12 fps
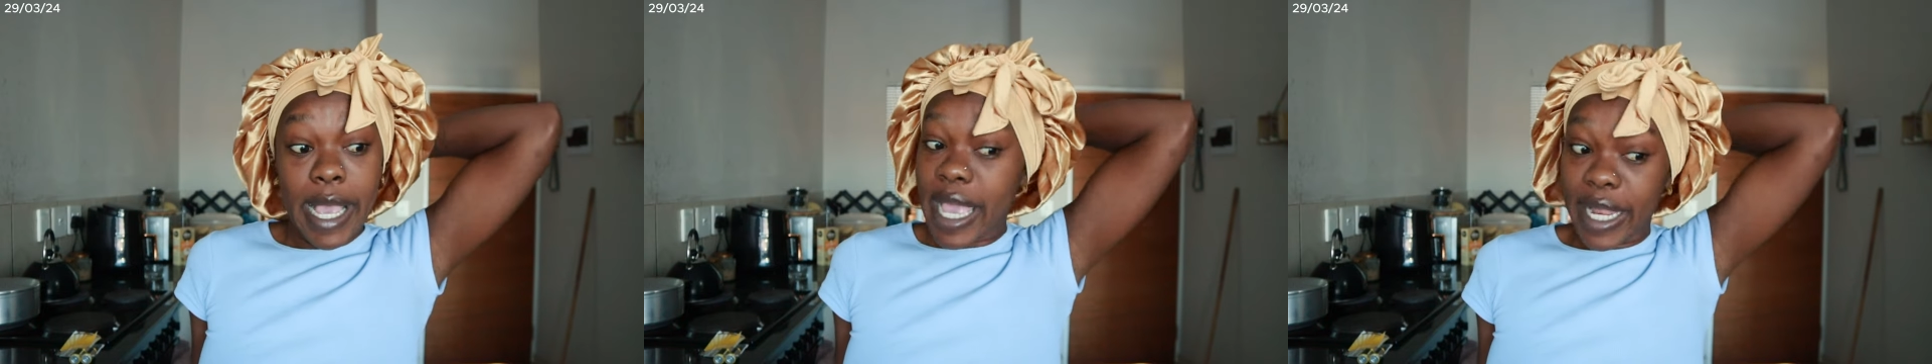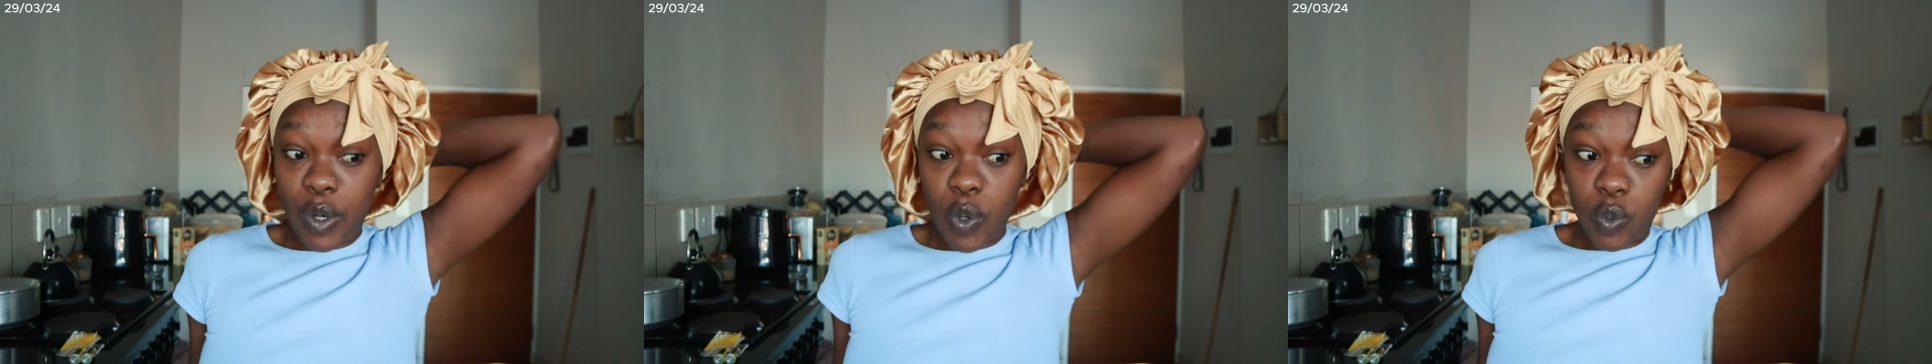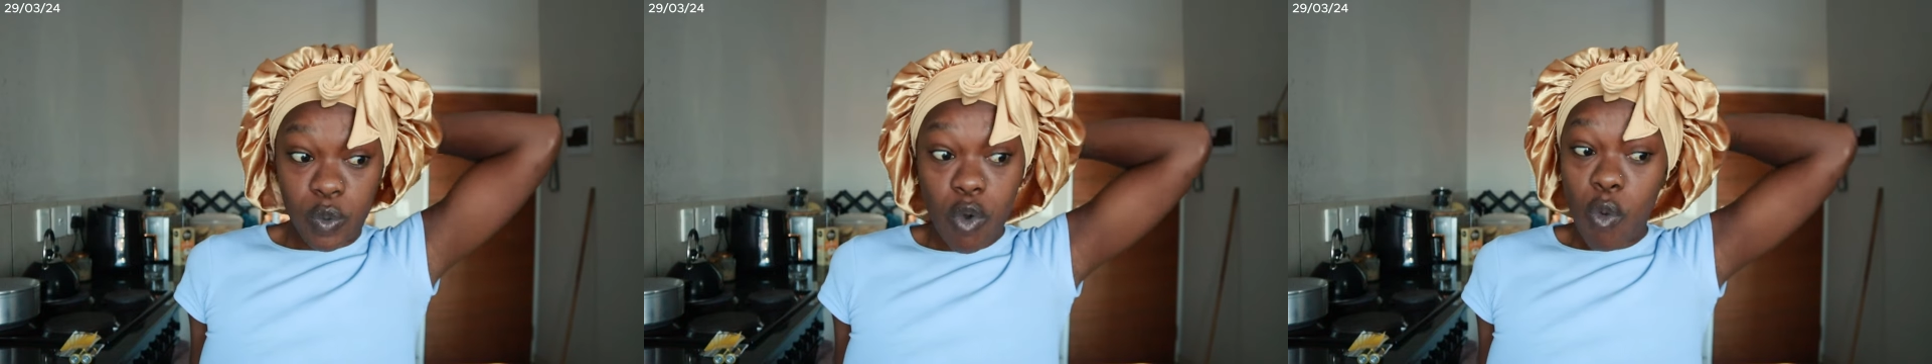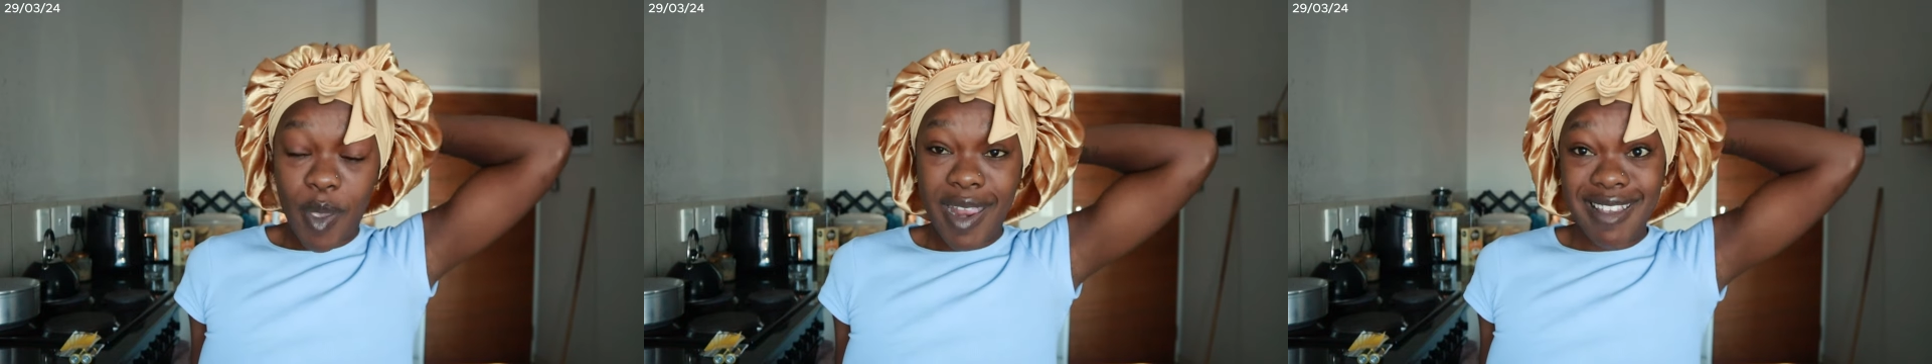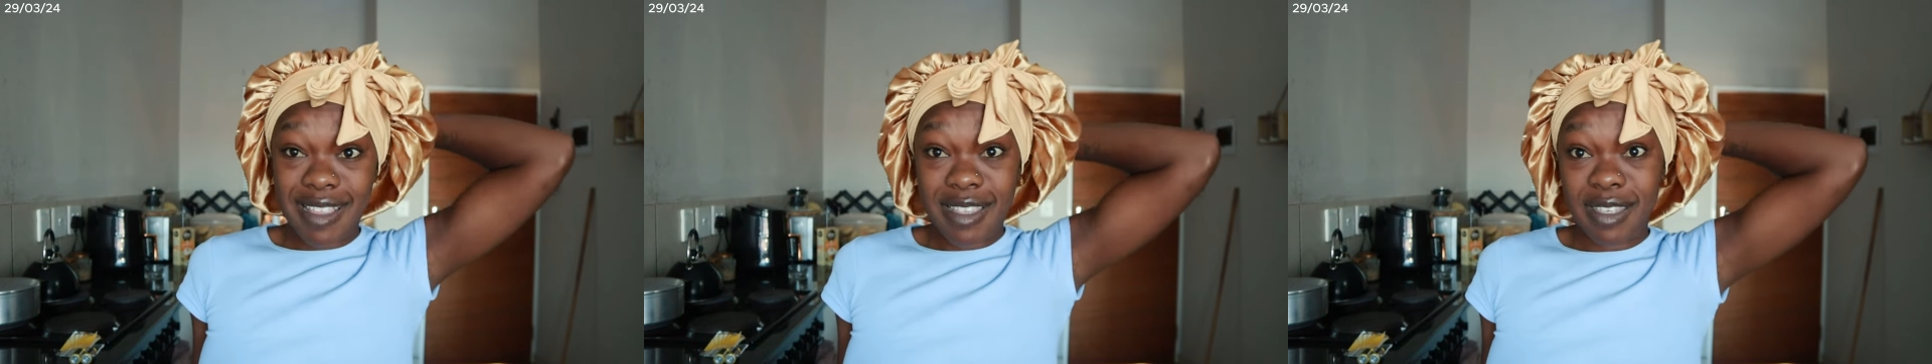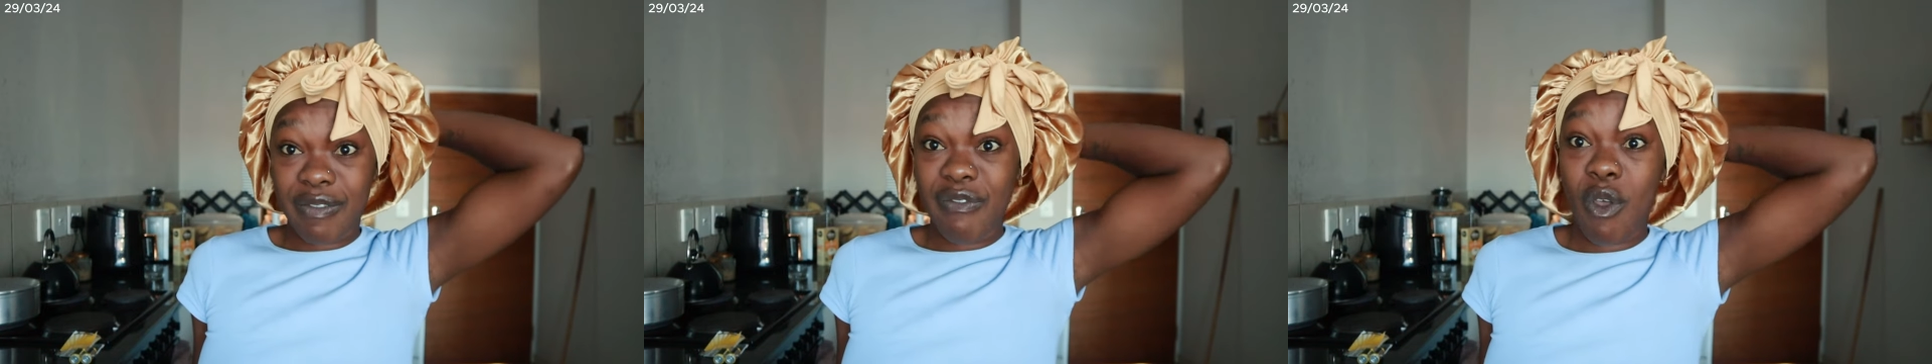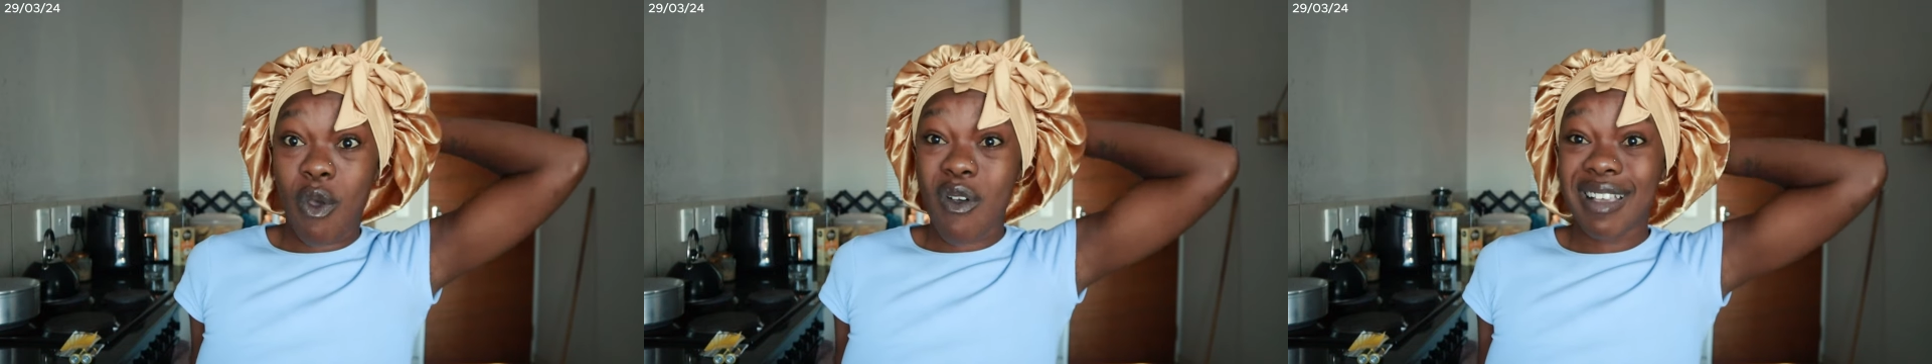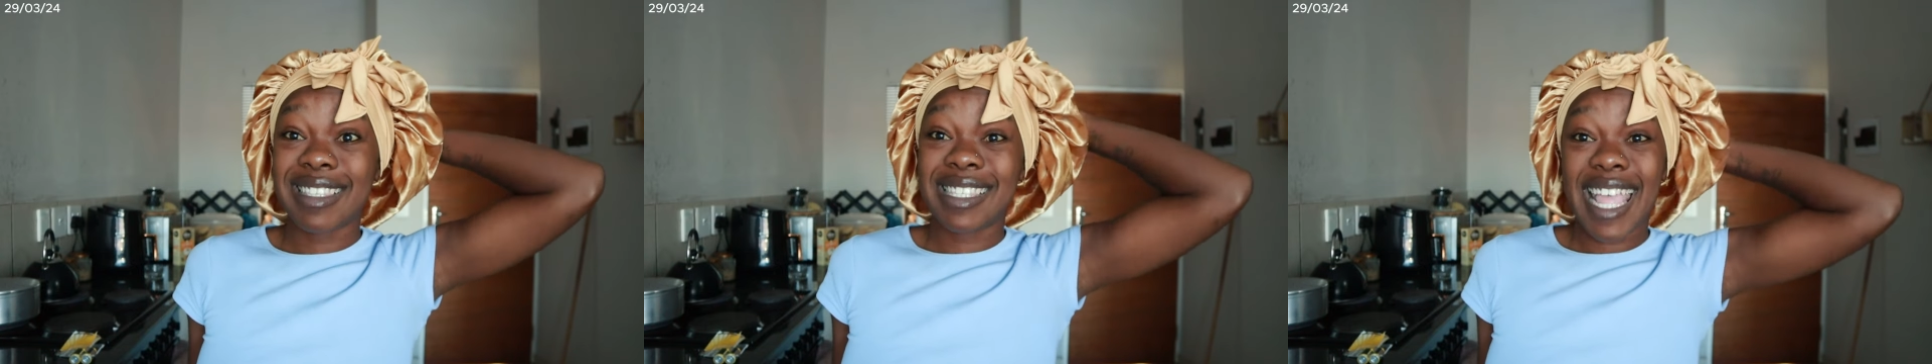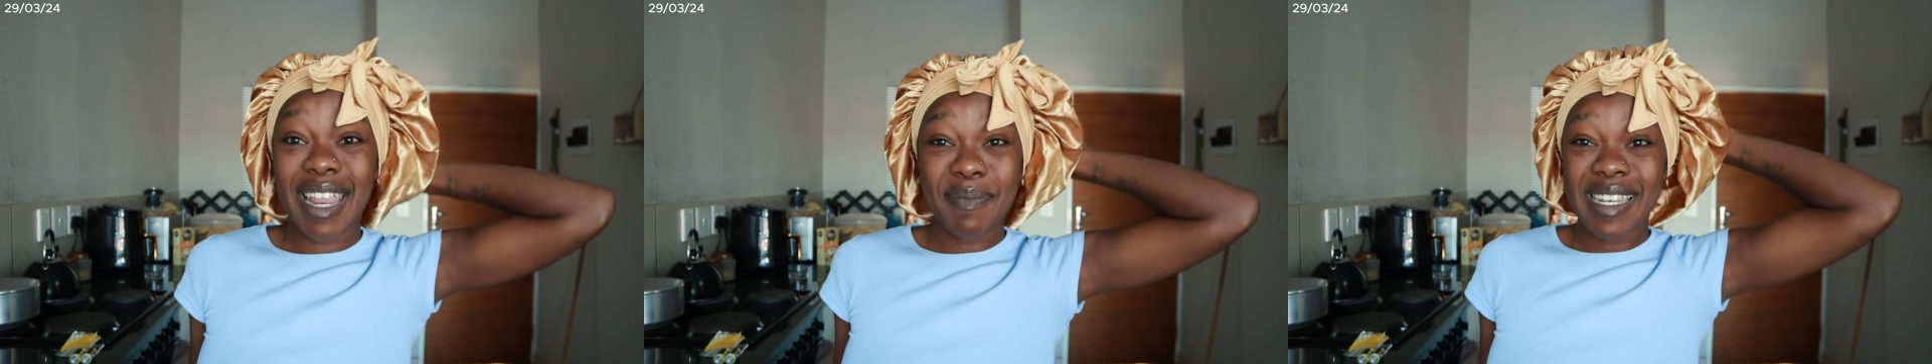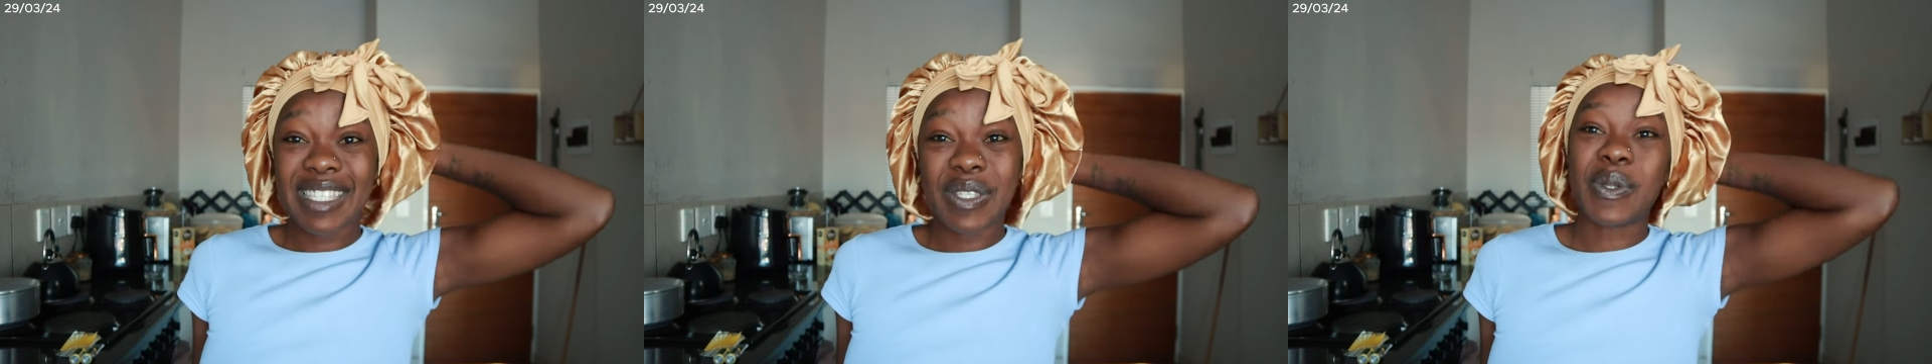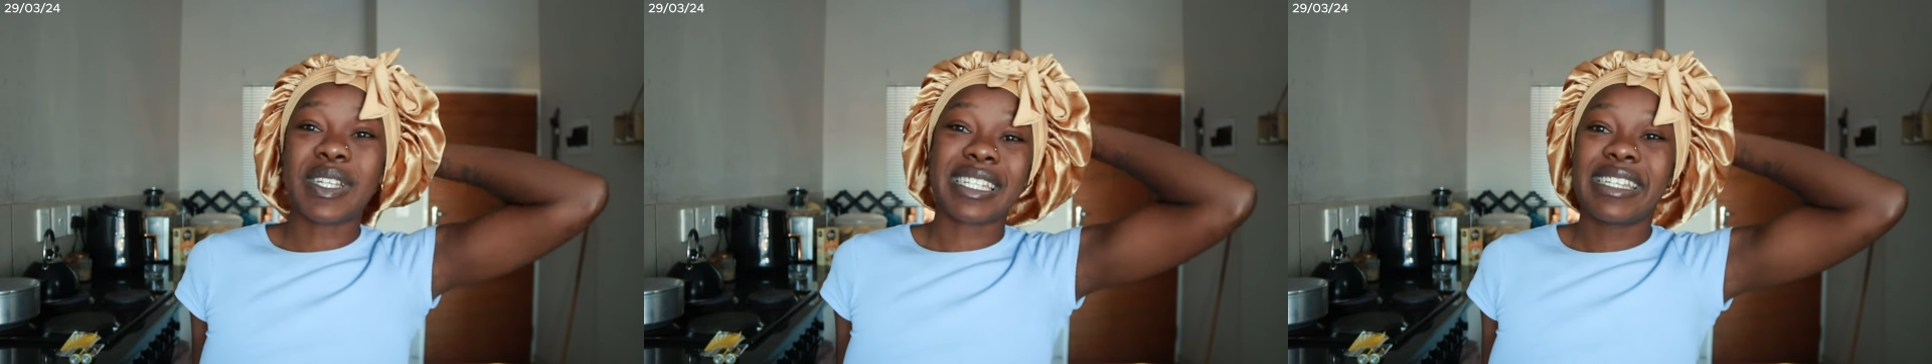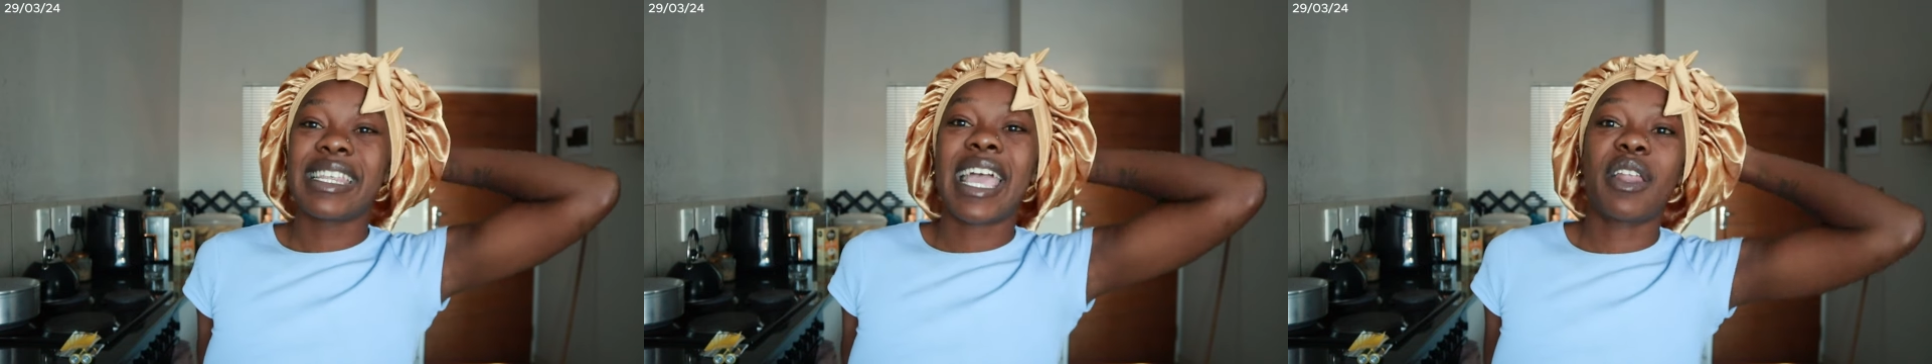And opening this vlog, it's 9 minutes already.